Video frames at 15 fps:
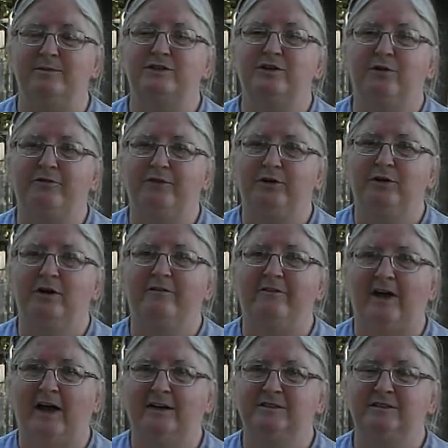So if you're going to
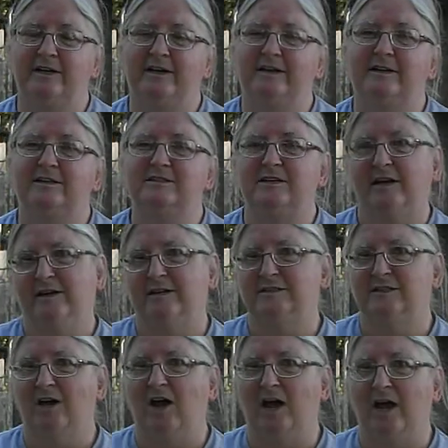vaccinate a second
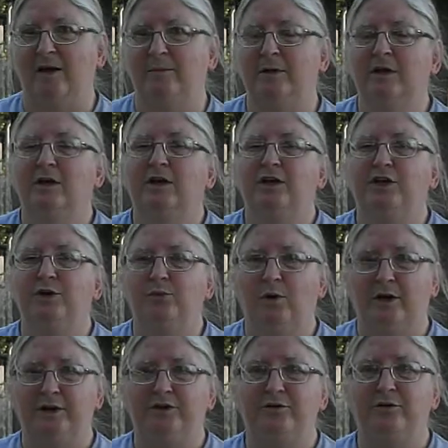time, you
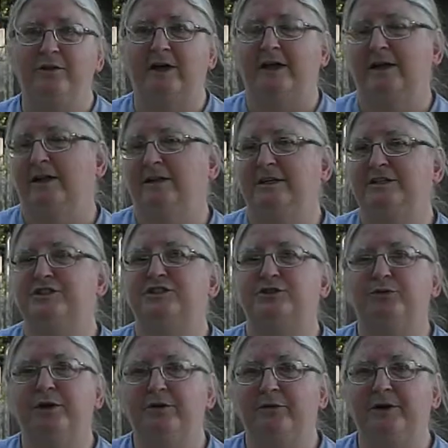want to do that at least
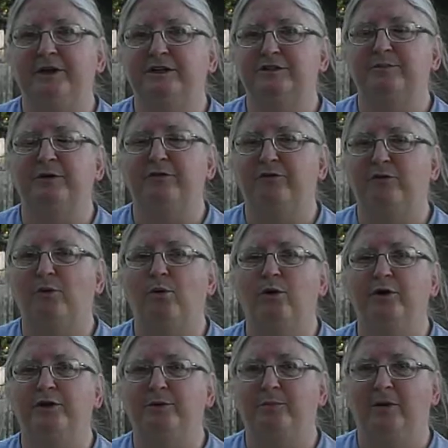3 weeks before
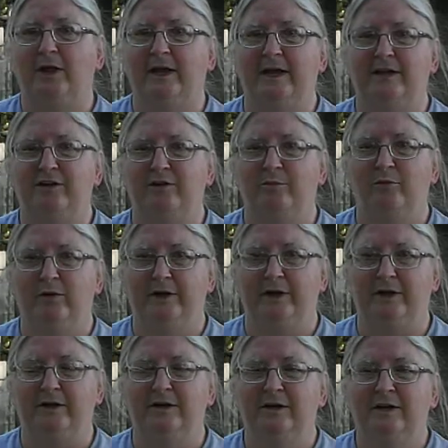you plan to breed.
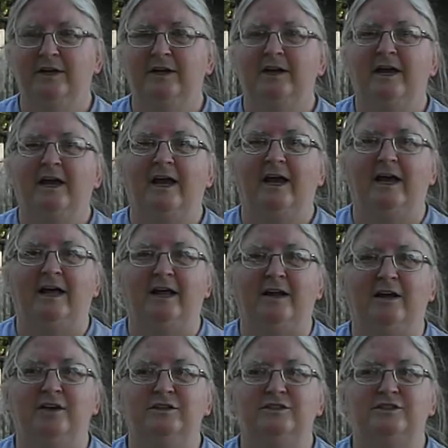And
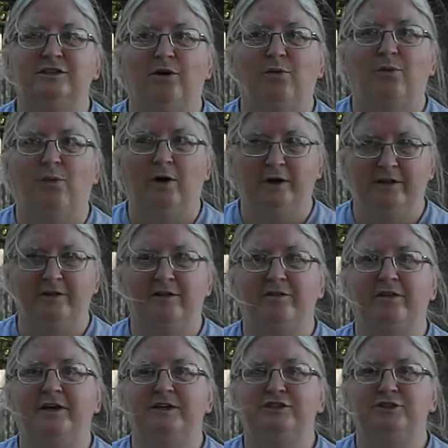so one of the
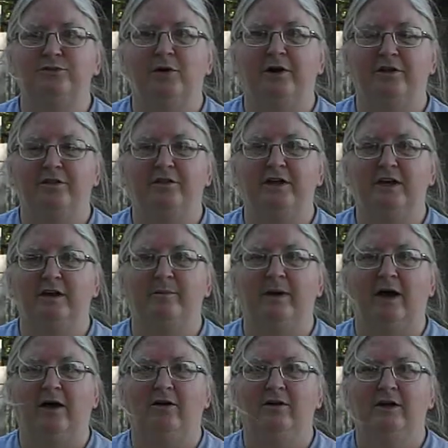things you want to think
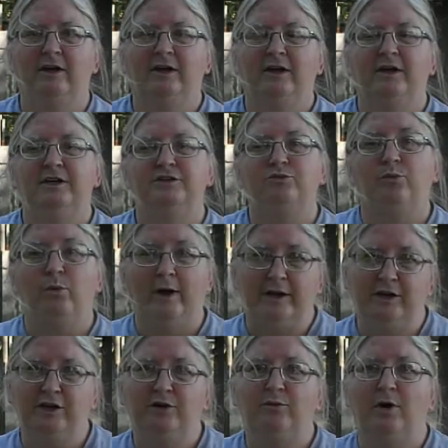about is when
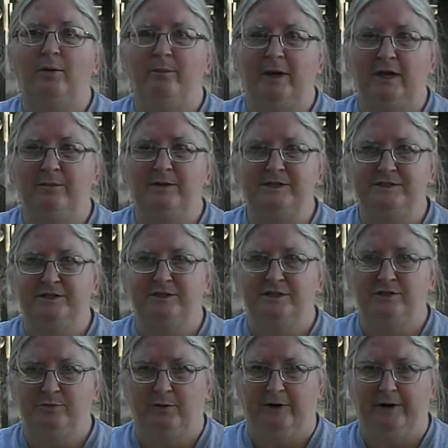do you want babies in the
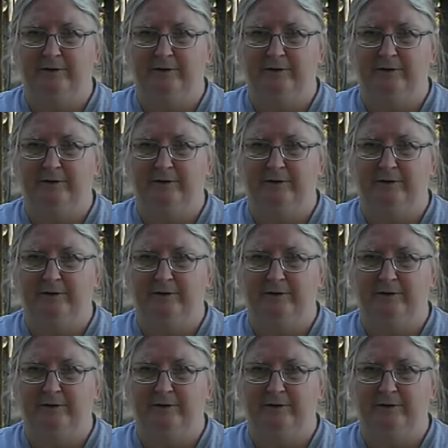spring?